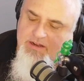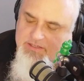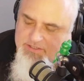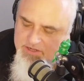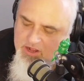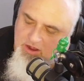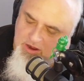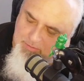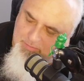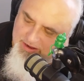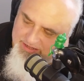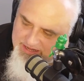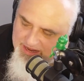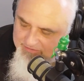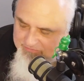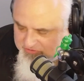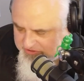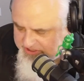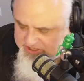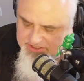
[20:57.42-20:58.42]
let's talk about
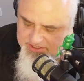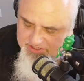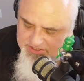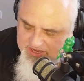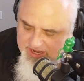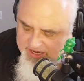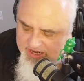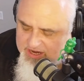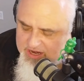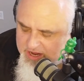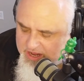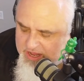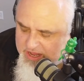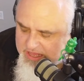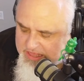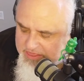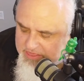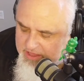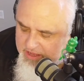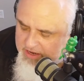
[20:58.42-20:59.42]
that for just a second.
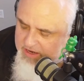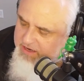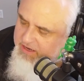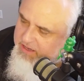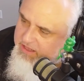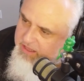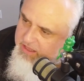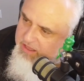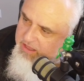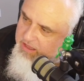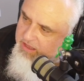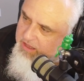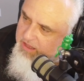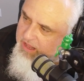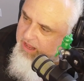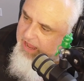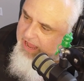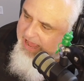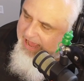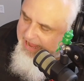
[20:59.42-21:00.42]

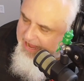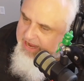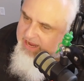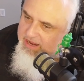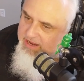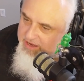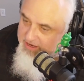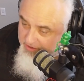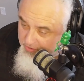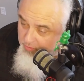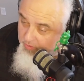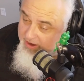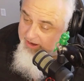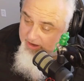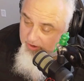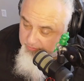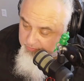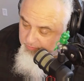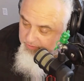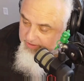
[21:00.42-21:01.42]
I
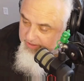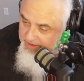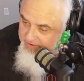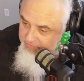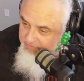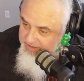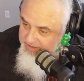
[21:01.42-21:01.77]
go to a lot of